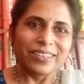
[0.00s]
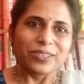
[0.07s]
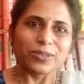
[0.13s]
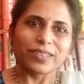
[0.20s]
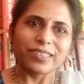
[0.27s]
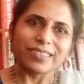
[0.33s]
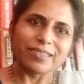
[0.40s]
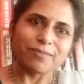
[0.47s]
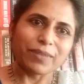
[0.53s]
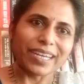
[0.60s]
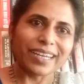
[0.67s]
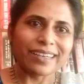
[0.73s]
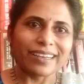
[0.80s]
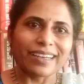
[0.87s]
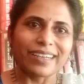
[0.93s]
So this is
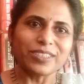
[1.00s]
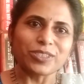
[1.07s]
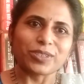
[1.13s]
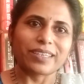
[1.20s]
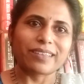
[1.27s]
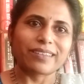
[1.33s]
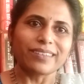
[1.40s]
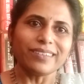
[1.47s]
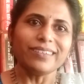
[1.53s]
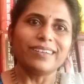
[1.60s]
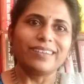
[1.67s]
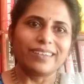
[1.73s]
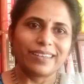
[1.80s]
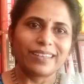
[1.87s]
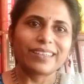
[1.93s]
by and large in the
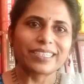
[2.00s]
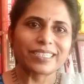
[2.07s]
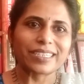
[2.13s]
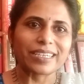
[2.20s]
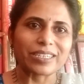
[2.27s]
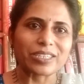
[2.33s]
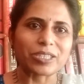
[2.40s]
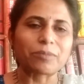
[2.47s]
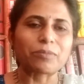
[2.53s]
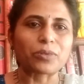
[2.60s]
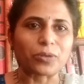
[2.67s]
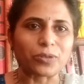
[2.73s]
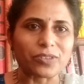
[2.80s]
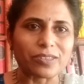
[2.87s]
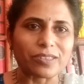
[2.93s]
litigation
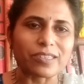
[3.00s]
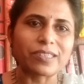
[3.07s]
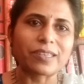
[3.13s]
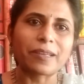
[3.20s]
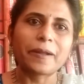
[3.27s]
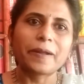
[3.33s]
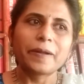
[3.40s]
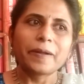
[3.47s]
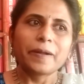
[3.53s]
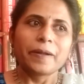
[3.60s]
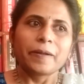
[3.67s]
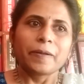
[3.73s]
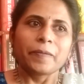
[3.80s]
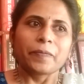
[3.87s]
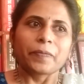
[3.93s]
process.
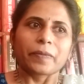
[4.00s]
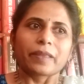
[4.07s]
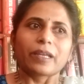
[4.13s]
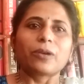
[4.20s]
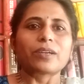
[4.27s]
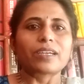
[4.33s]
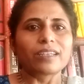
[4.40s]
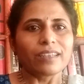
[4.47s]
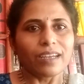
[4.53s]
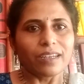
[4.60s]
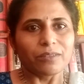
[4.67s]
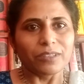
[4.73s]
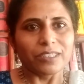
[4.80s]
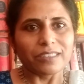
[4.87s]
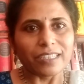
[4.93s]
Now,
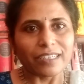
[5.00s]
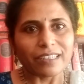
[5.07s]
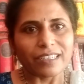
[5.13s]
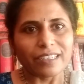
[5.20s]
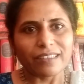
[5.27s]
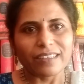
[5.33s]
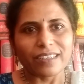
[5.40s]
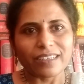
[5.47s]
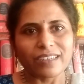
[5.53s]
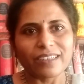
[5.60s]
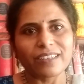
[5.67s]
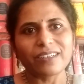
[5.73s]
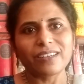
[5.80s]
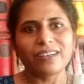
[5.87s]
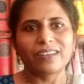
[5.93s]
inadvertently, there
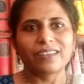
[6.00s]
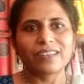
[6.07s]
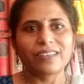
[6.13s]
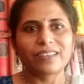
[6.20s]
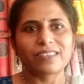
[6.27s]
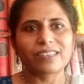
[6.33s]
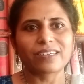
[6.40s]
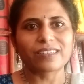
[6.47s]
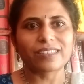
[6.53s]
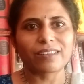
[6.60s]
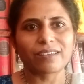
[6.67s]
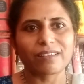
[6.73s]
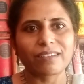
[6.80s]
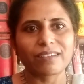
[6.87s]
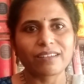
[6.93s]
are
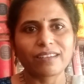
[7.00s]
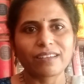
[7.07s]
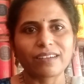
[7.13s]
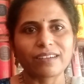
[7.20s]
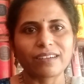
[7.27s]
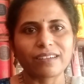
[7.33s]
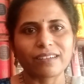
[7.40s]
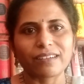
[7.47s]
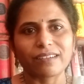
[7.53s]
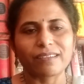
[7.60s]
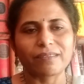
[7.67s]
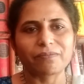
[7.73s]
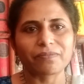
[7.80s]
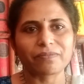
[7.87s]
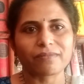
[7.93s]
certain,
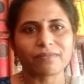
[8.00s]
I